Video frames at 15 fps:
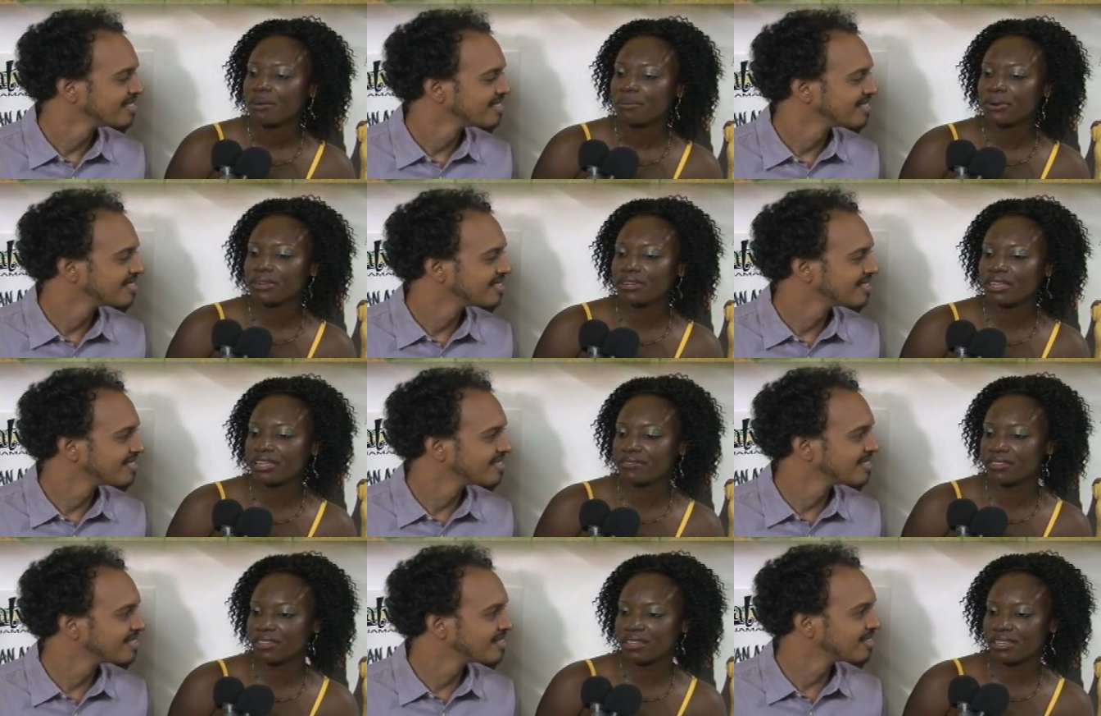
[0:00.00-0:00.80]
Speaker 1: But
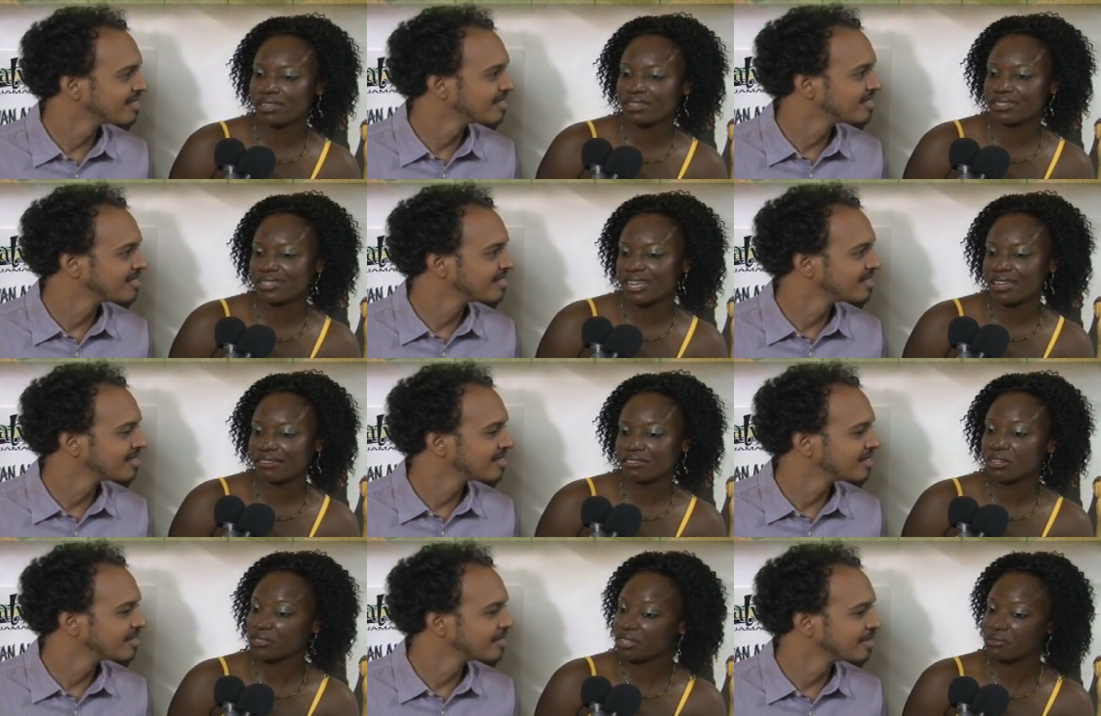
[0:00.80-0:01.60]
even then, it's like
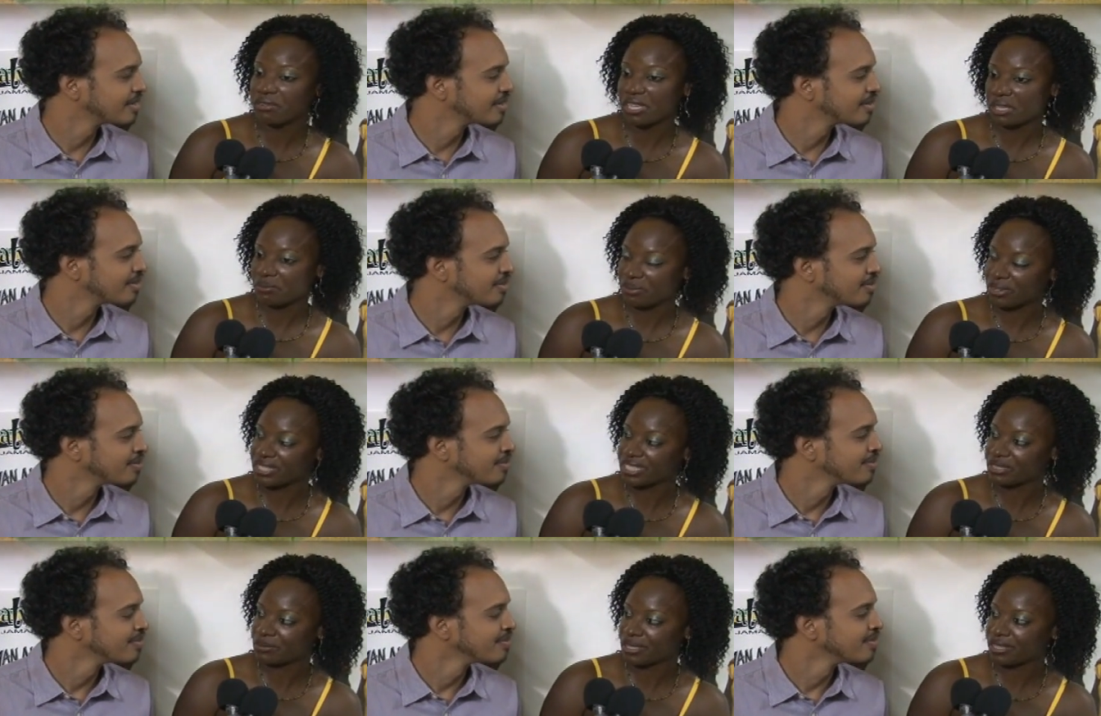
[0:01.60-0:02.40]
nothing really
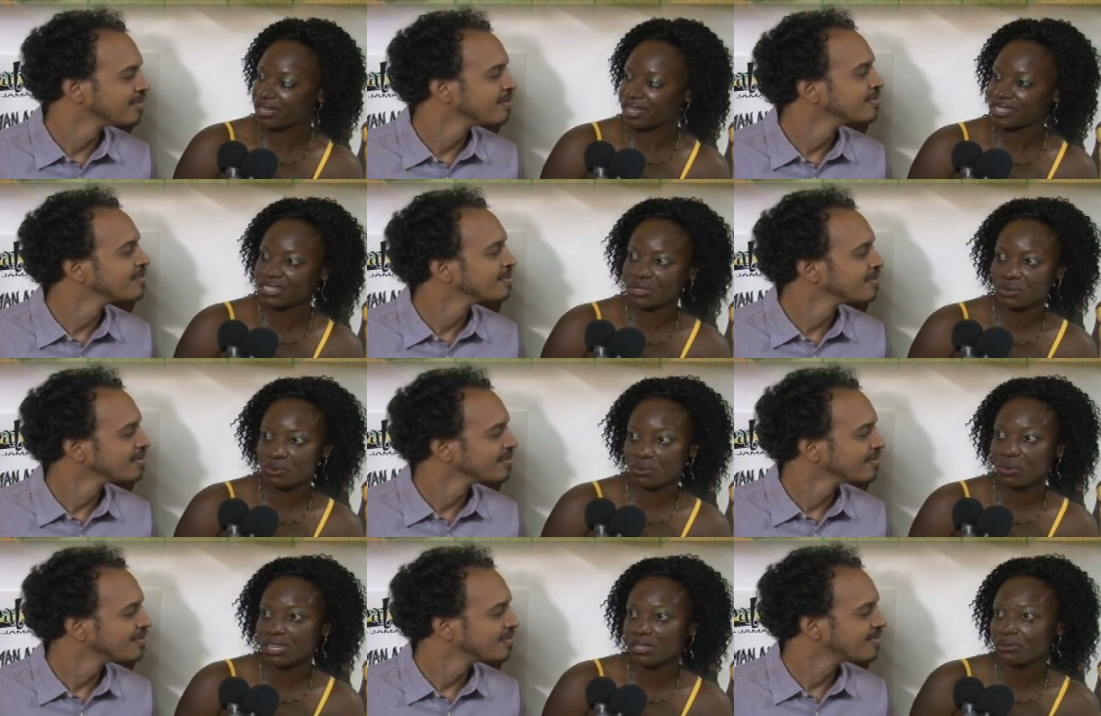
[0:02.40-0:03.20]
impressed me as to
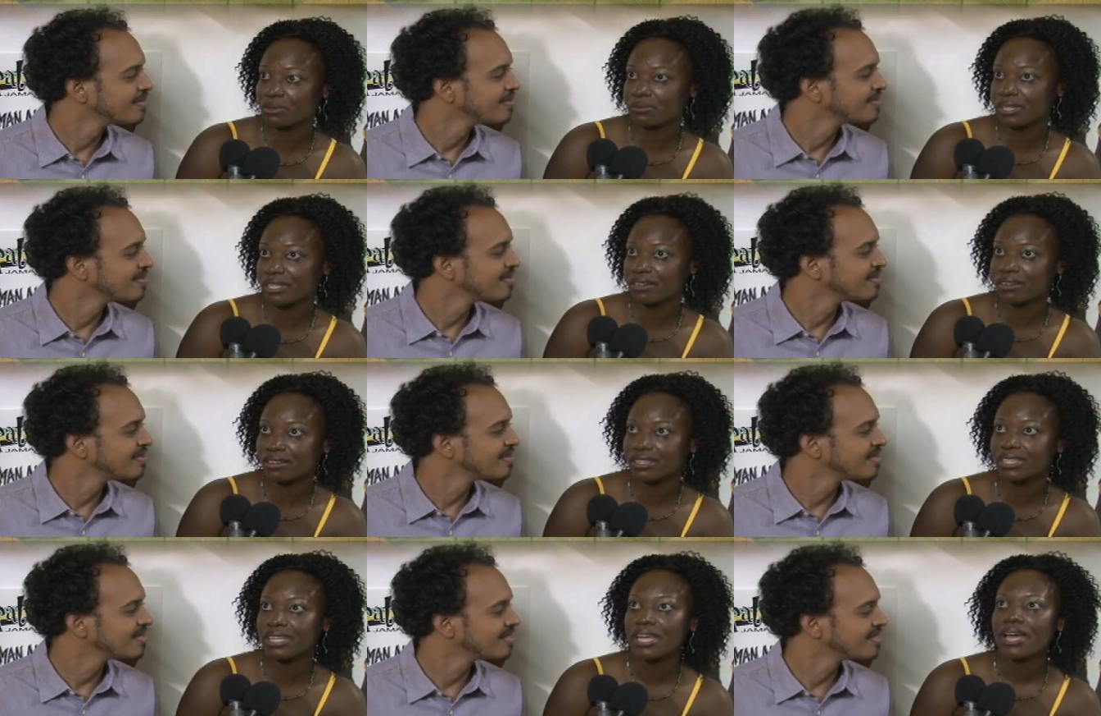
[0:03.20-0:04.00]
what it would be
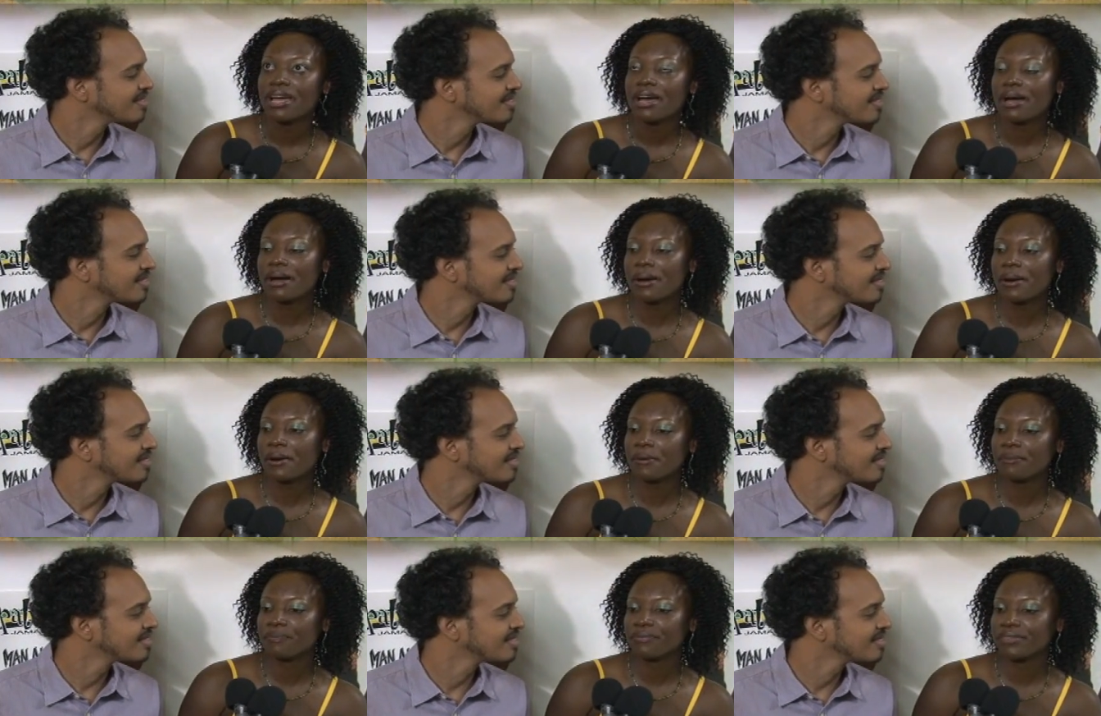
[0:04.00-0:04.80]
called,
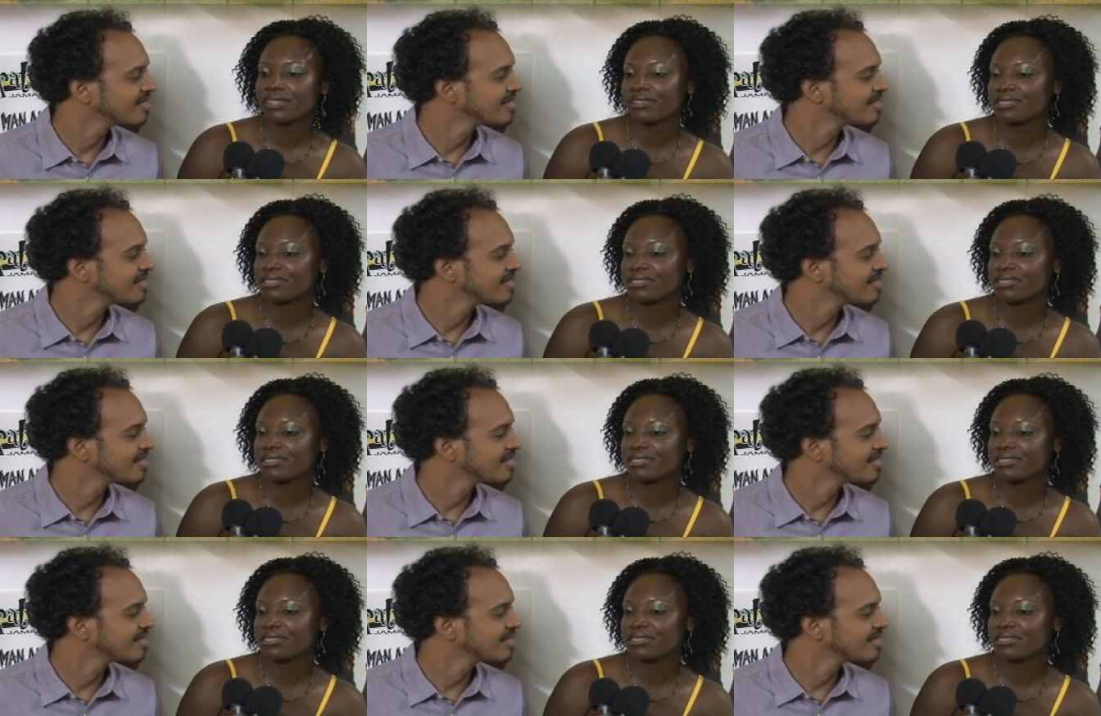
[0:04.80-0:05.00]
um,